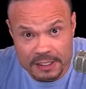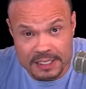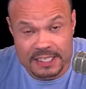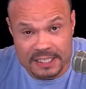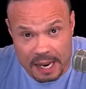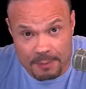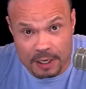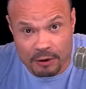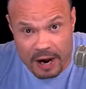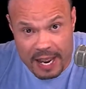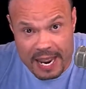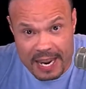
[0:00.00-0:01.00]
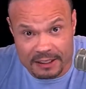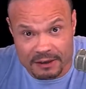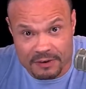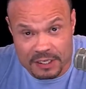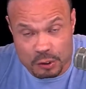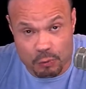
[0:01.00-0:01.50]
these Democrat
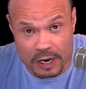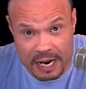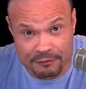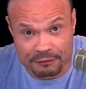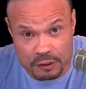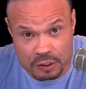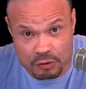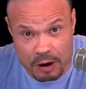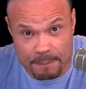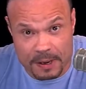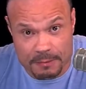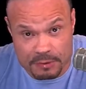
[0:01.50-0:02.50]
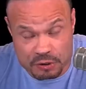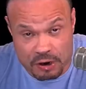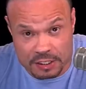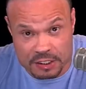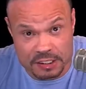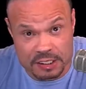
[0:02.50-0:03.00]
activists who went after Trump on
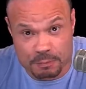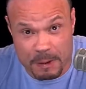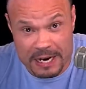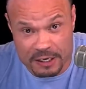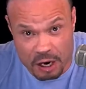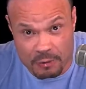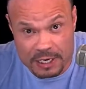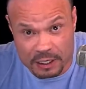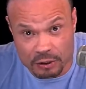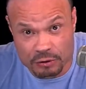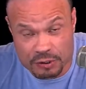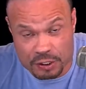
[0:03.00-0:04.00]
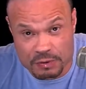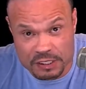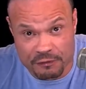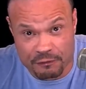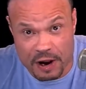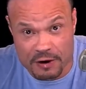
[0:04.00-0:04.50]
obstruction despite knowing collusion was
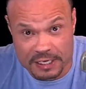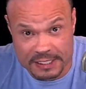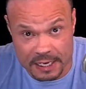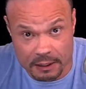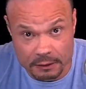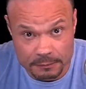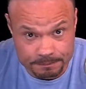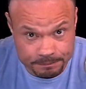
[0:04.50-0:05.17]
a fairy tale,